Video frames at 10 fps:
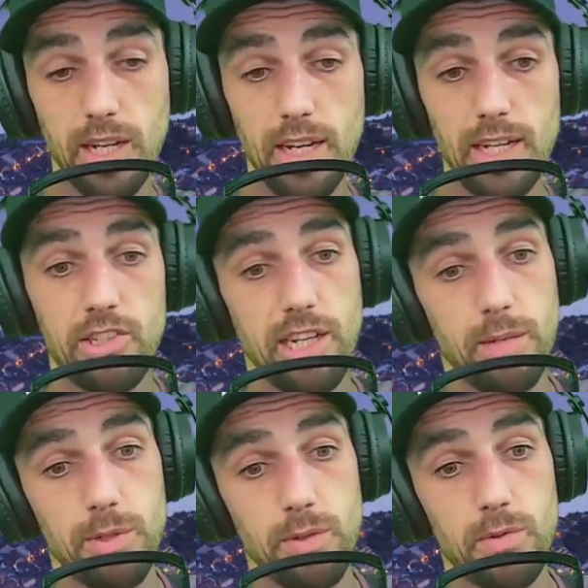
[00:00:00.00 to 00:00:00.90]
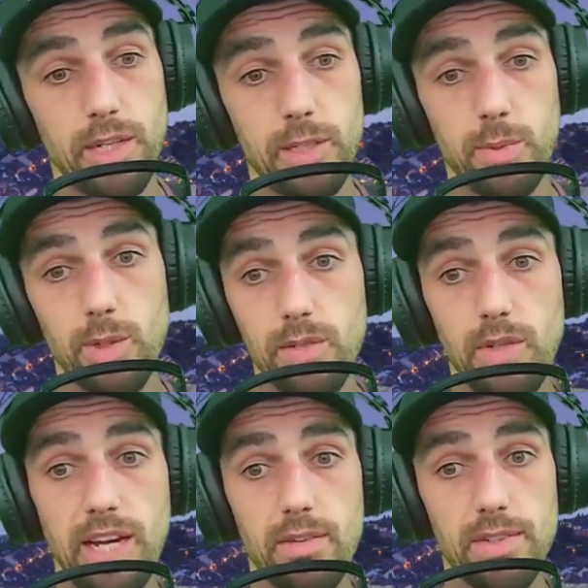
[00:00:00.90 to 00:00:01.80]
Check them out on Facebook if you
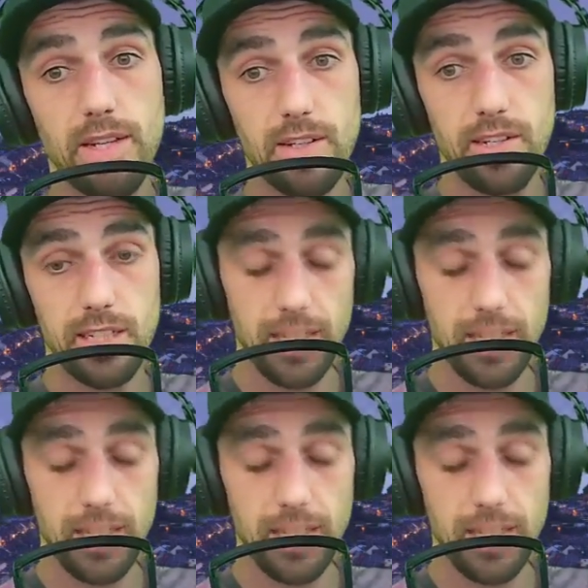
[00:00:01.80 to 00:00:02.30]
haven't already.